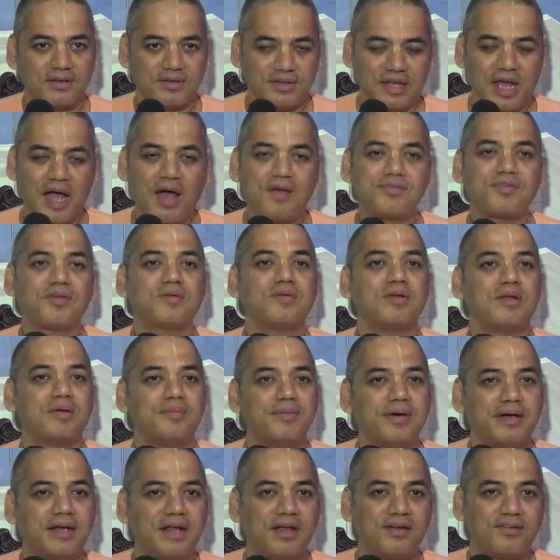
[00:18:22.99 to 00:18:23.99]
They have some
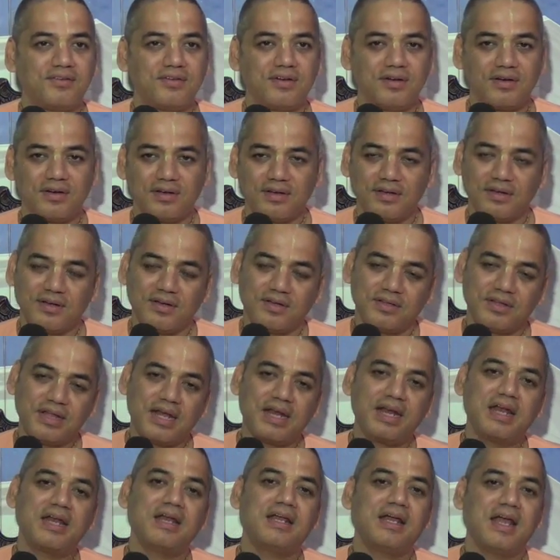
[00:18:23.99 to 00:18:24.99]
limitation,
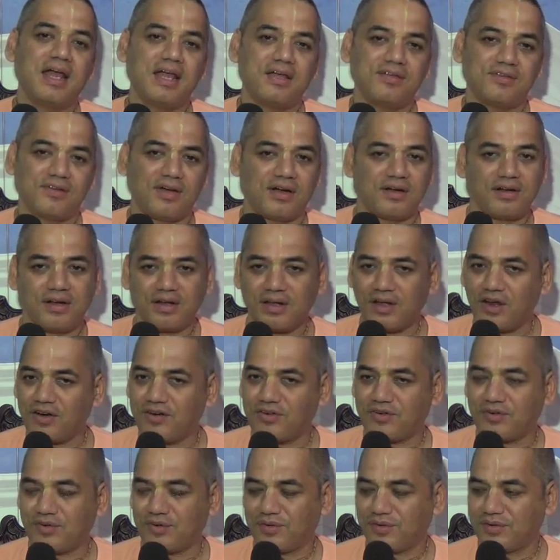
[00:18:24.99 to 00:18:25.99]
they are engaged, under
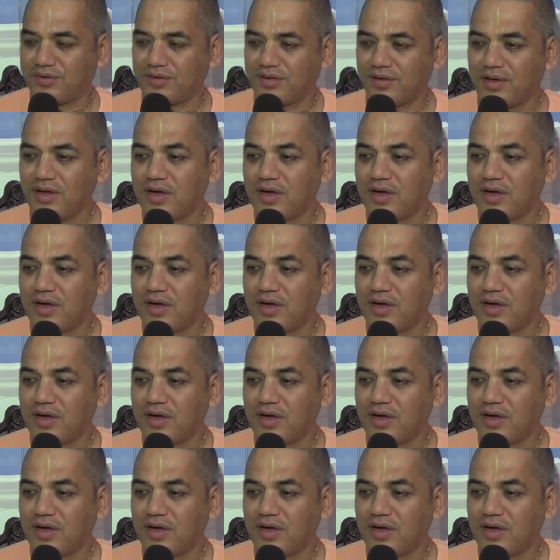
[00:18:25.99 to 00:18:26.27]
control.